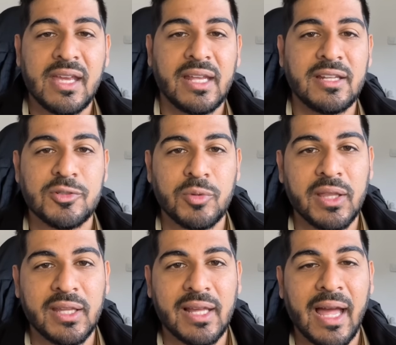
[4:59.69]
an
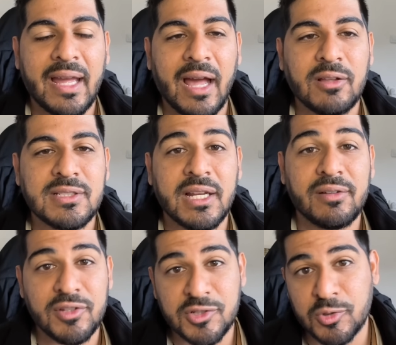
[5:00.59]
Israeli guy outside
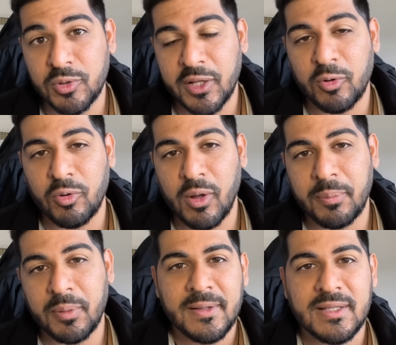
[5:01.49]
of the school I grew
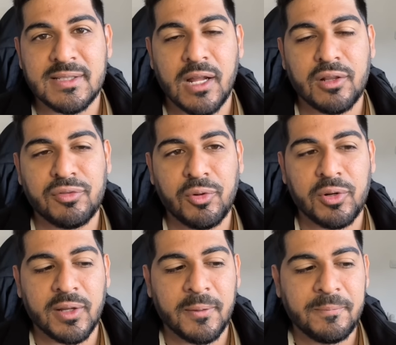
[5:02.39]
up in South
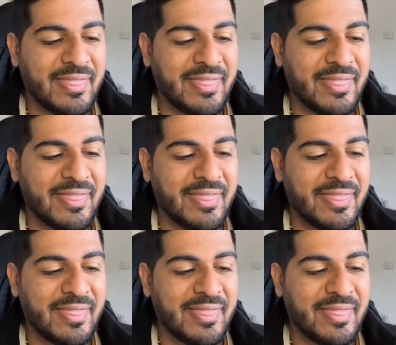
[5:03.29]
Florida,